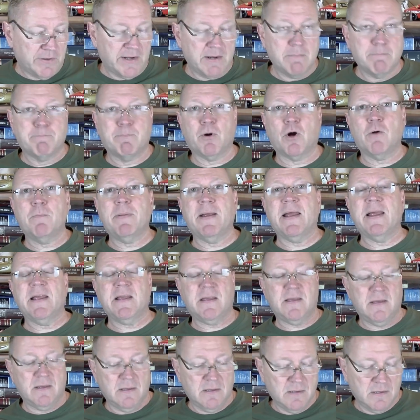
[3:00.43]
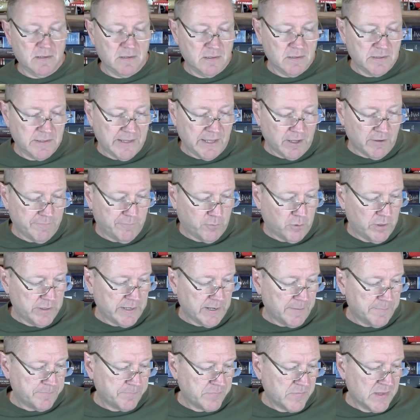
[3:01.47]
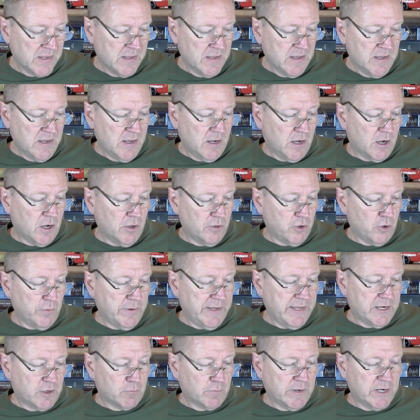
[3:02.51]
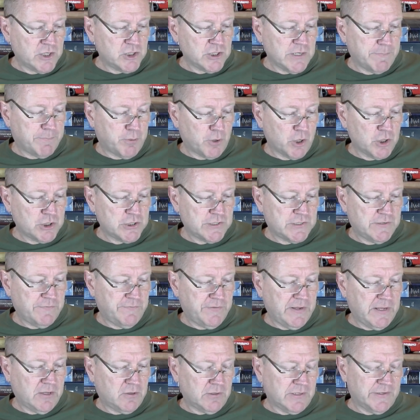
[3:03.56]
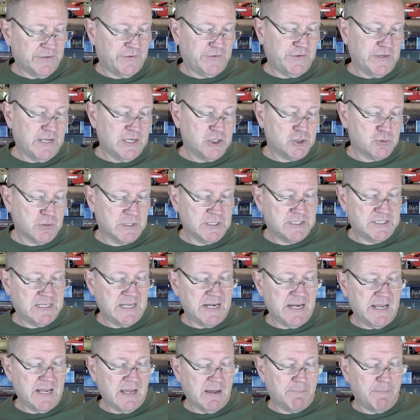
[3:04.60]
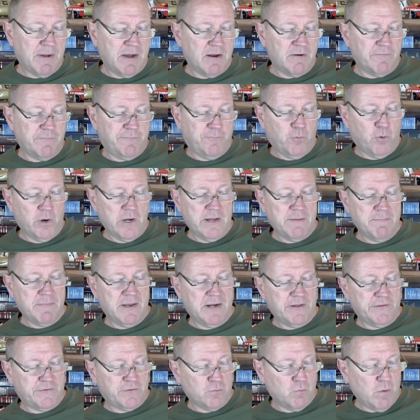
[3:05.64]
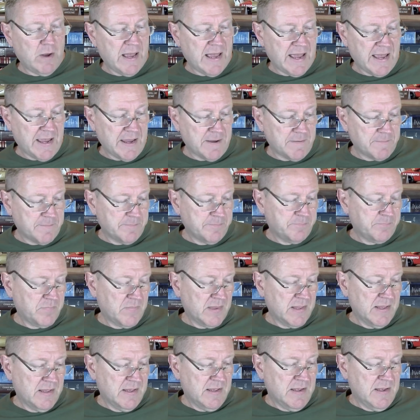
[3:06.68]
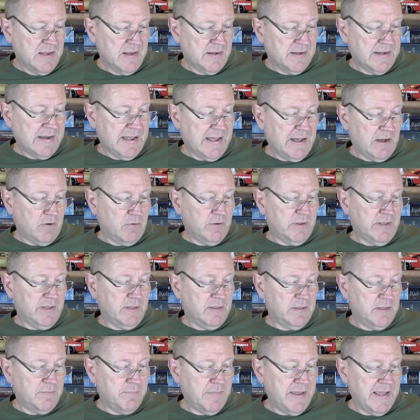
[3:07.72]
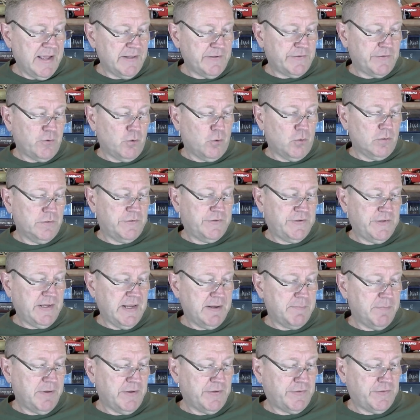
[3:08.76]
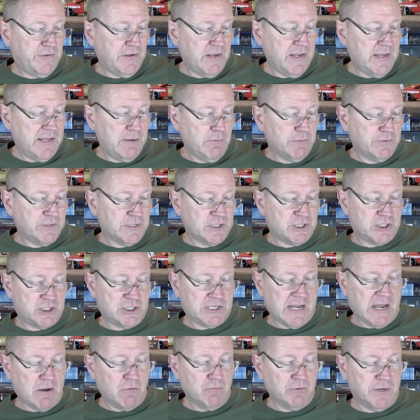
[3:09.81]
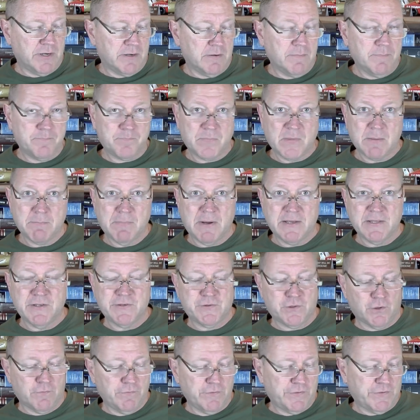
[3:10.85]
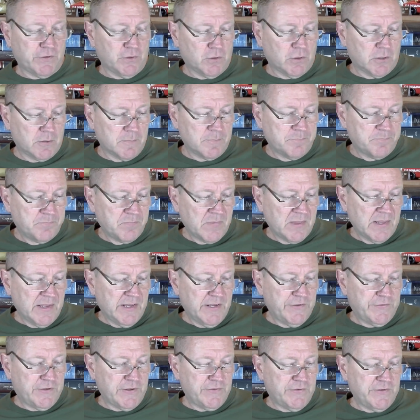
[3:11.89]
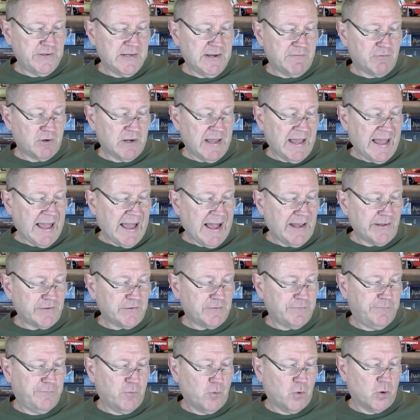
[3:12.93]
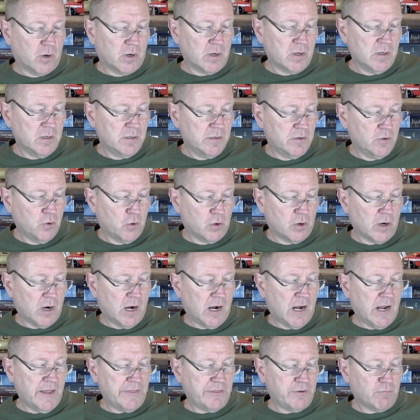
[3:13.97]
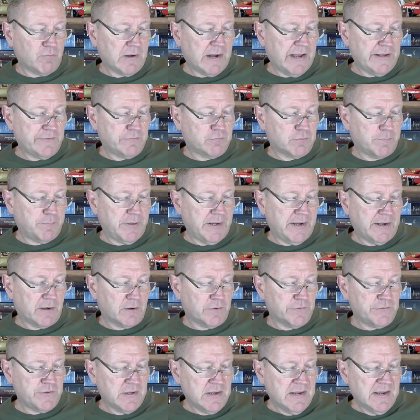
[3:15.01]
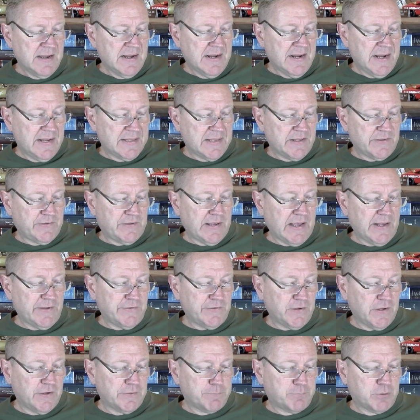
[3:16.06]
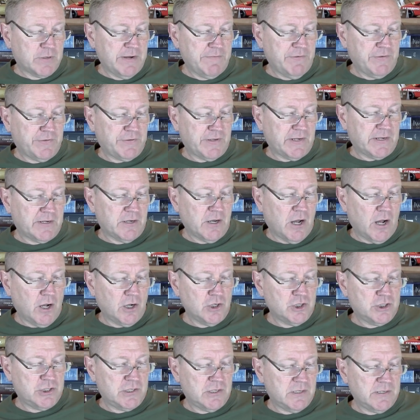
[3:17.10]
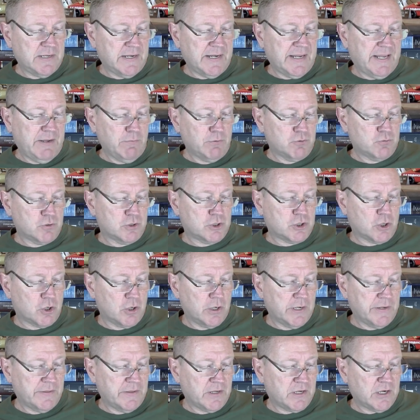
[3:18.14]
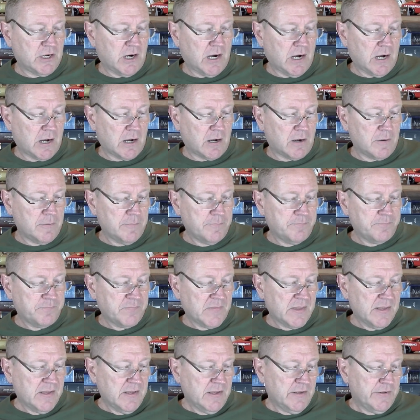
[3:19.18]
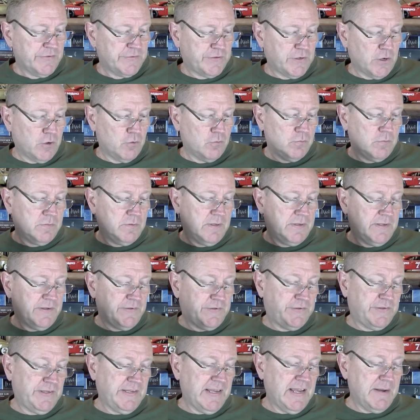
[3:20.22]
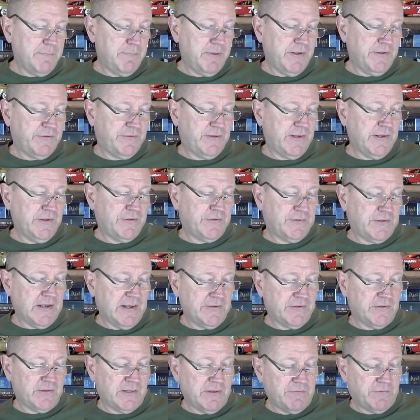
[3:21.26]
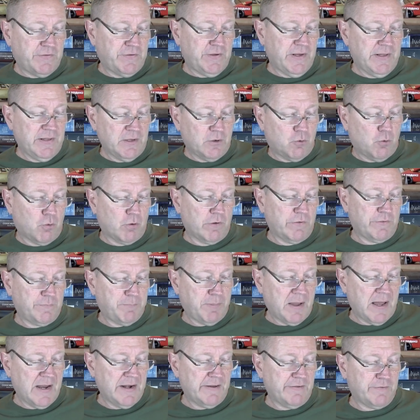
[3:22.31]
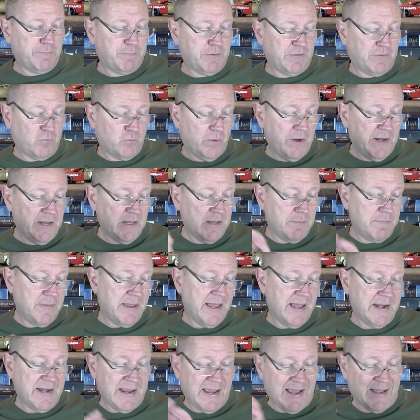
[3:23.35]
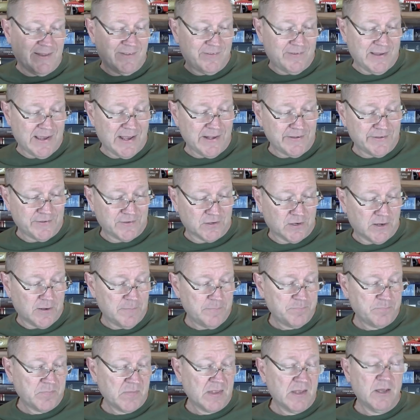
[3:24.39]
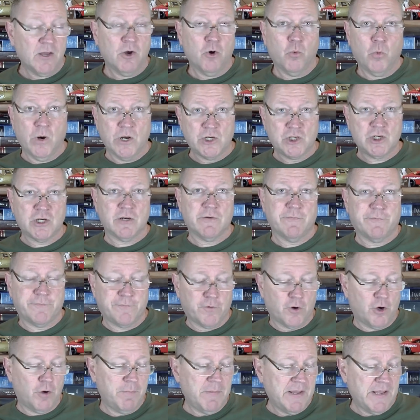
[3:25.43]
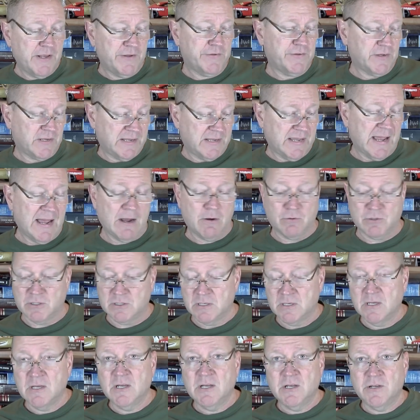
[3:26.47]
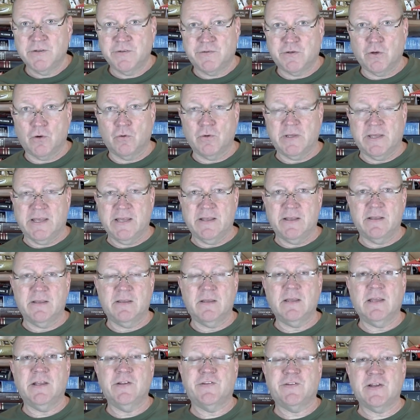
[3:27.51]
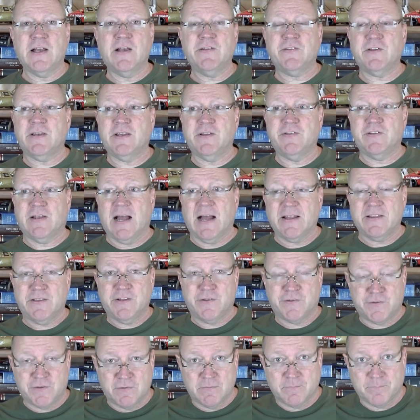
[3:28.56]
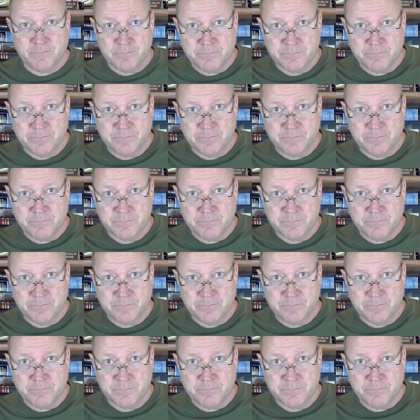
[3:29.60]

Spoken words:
in Burbank, California, although he had originally purchased the vehicle in Century City, about 40 minutes away. Now, the man's told CNBC he was astounded by the service alert. He says he never asked for nor authorized repairs and that Tesla has previously acknowledged that he was returning the car. So CNBC says that they've seen the correspondence between the man and Tesla, which confirm his account. So he says that he's got this